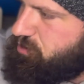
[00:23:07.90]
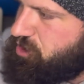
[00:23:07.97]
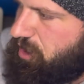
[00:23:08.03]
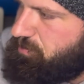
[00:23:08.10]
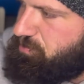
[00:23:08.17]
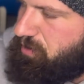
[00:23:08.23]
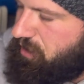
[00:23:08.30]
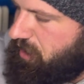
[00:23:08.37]
I
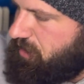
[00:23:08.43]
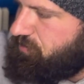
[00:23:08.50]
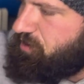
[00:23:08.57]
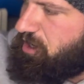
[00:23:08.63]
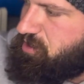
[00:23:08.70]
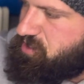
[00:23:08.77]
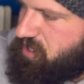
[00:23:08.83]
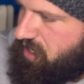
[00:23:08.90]
believe
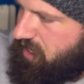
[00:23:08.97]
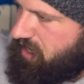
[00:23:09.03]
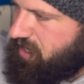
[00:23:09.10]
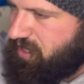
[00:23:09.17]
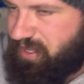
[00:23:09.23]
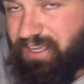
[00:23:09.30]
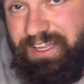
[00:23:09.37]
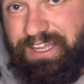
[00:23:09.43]
goes here,
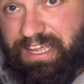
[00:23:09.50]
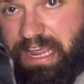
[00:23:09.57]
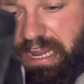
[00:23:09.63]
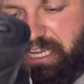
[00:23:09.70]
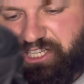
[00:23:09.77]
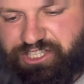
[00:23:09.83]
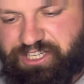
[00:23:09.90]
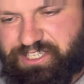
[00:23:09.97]

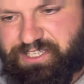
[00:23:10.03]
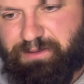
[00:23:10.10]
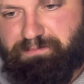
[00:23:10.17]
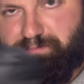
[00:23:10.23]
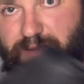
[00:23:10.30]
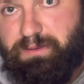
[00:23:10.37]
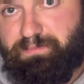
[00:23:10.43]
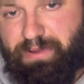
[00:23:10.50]
is just some
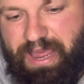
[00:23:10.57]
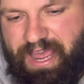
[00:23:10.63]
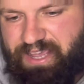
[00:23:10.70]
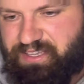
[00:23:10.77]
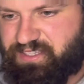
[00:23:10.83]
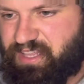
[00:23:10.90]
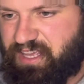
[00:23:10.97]
bin bags.